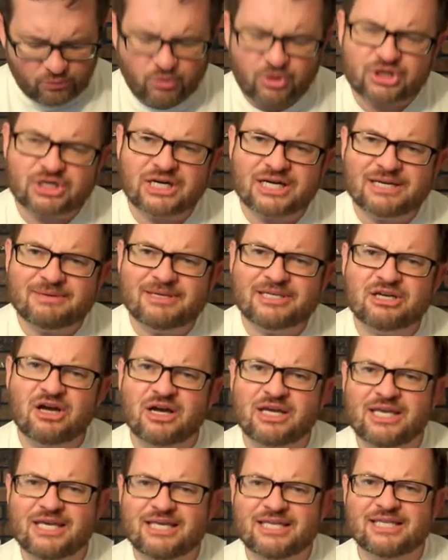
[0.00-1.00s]
we're going to be
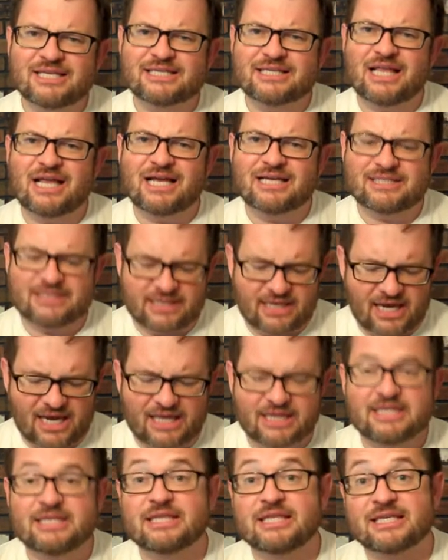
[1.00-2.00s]
talking in this class,
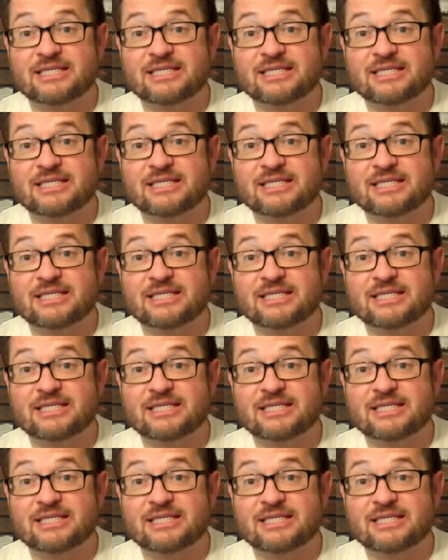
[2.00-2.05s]
uh,